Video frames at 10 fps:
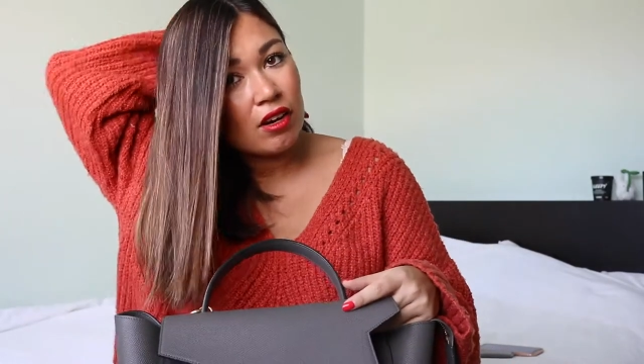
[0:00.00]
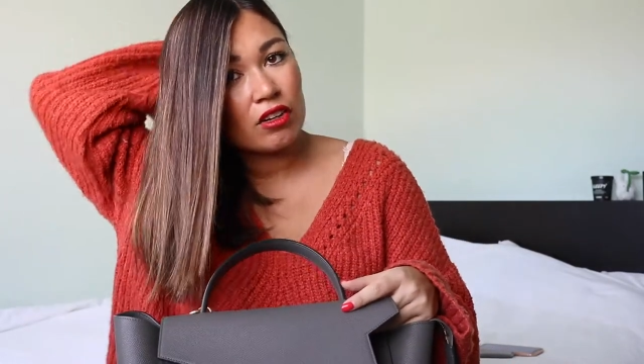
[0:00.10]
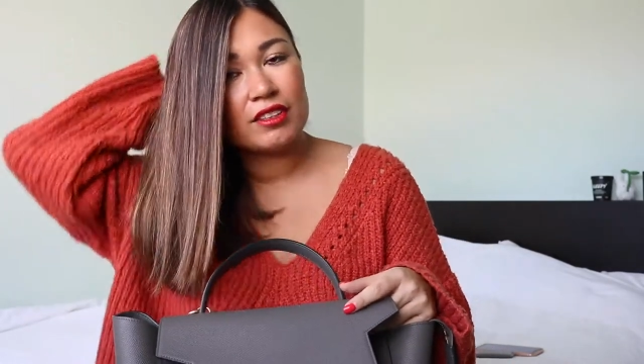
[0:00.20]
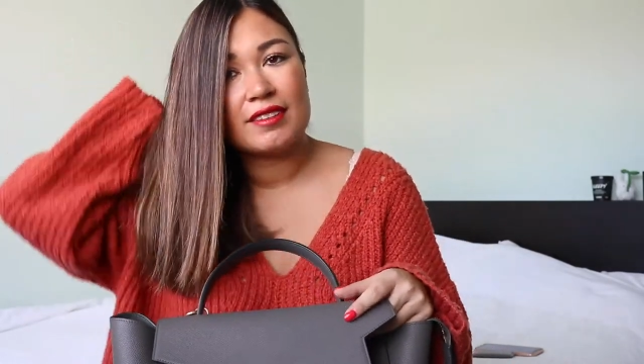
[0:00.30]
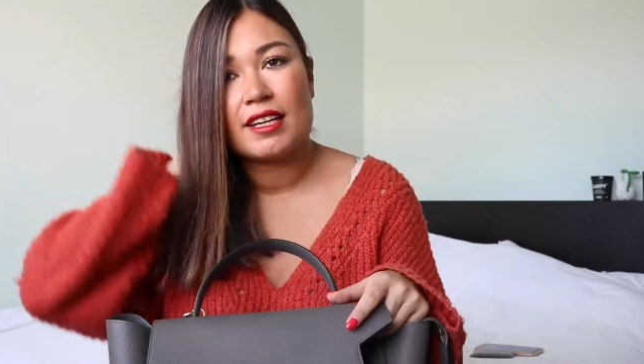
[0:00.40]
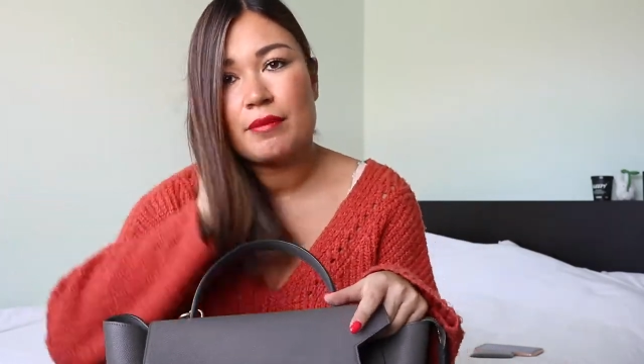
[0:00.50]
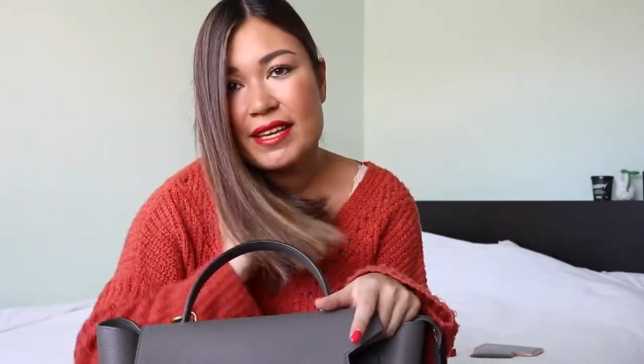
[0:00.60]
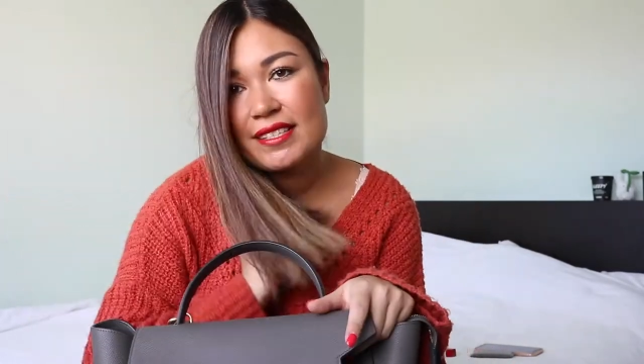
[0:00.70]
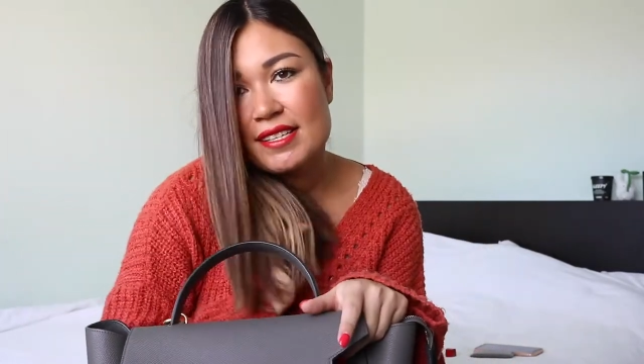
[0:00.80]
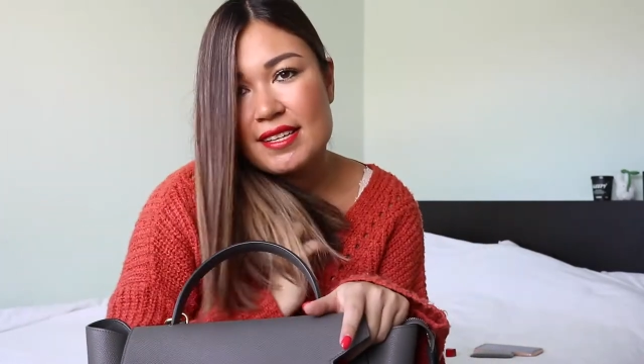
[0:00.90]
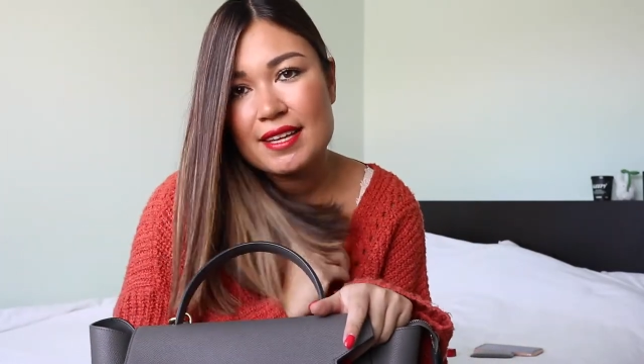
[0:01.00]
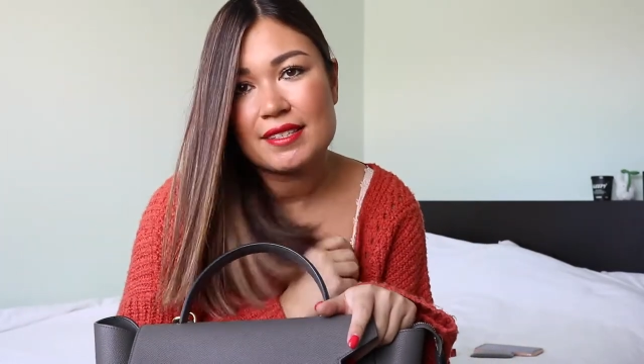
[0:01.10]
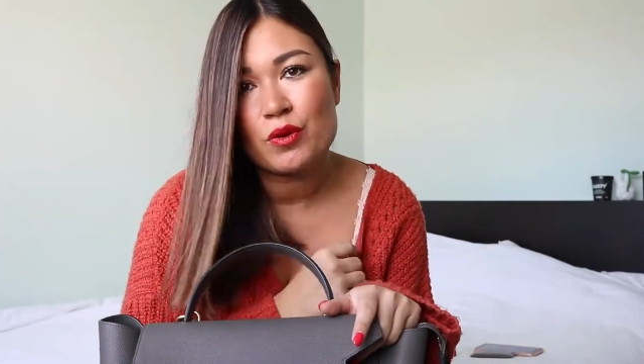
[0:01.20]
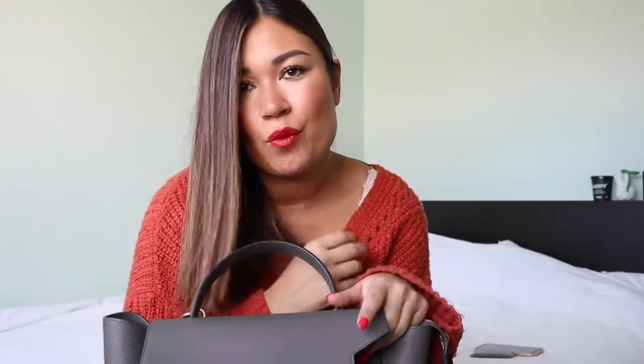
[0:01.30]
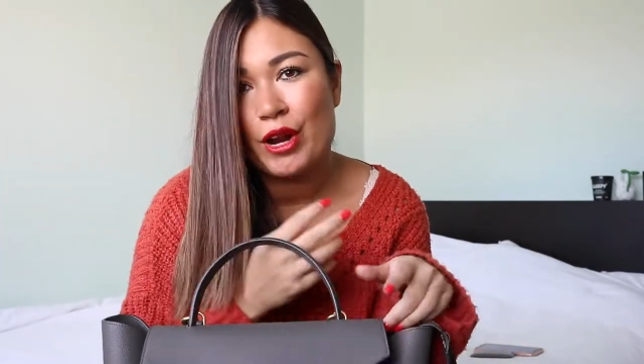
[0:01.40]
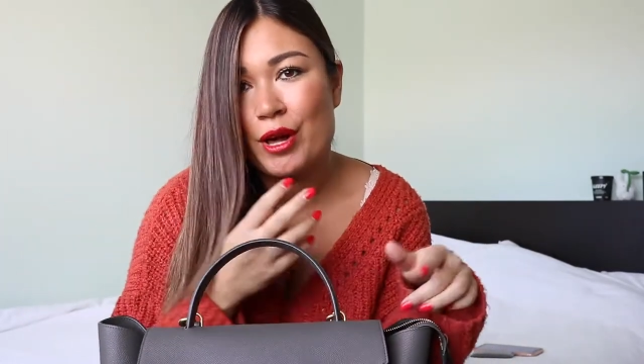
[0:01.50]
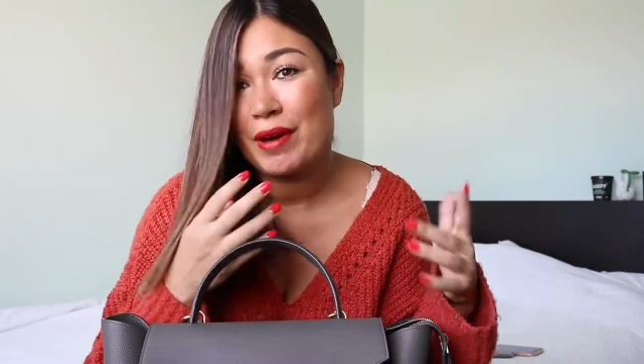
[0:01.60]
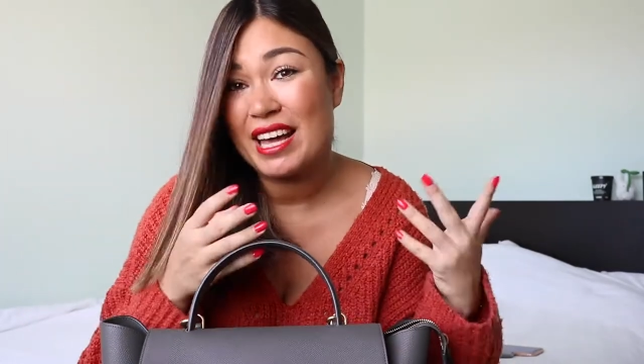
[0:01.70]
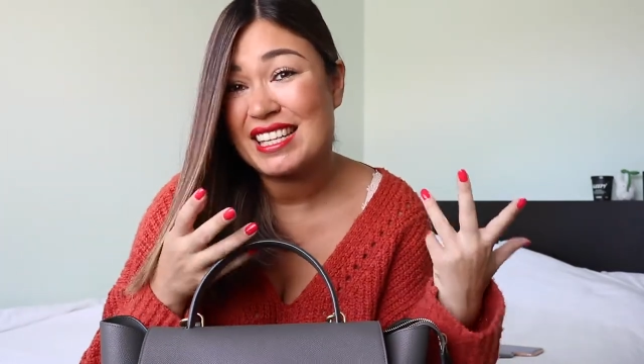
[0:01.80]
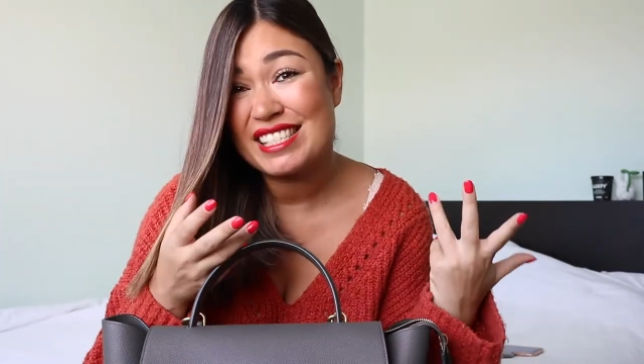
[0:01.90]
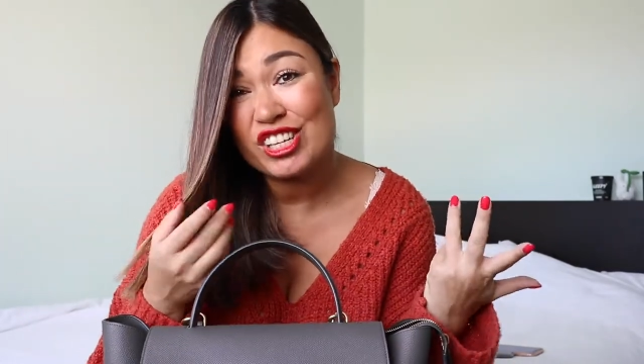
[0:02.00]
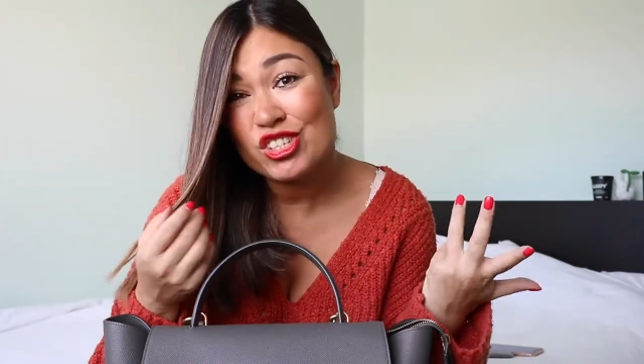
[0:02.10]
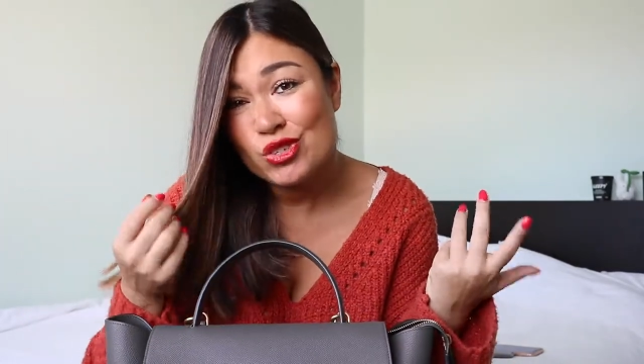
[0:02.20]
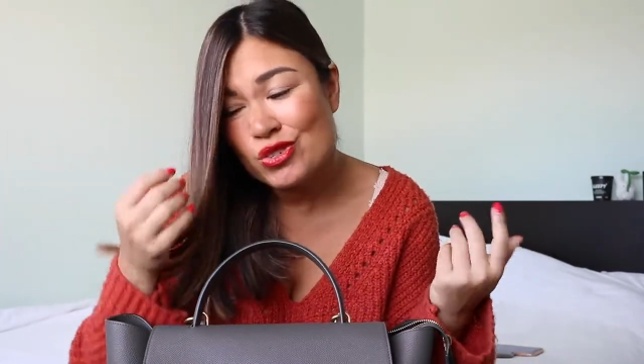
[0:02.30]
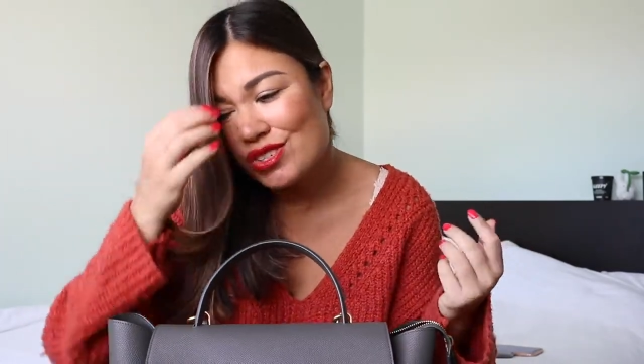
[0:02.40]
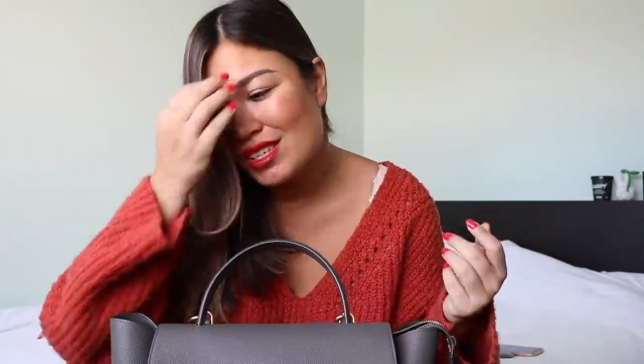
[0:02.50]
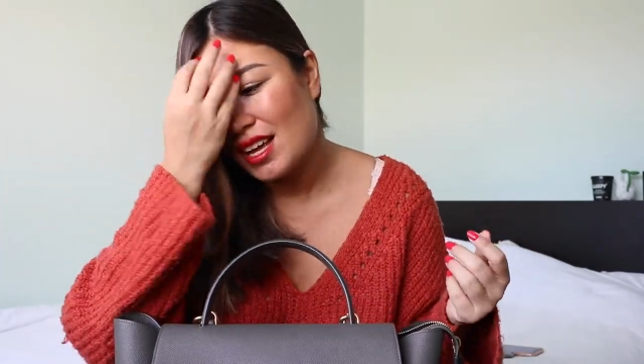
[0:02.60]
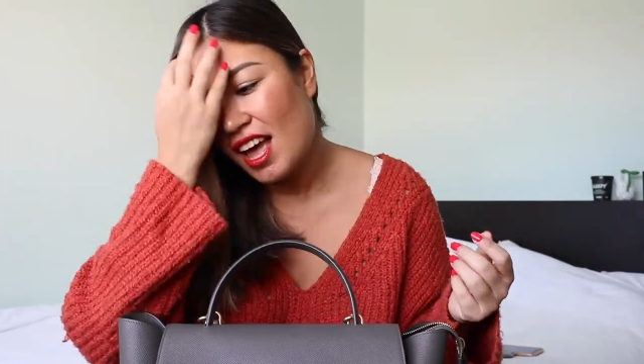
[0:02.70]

on a daily basis, as in one of my essentials.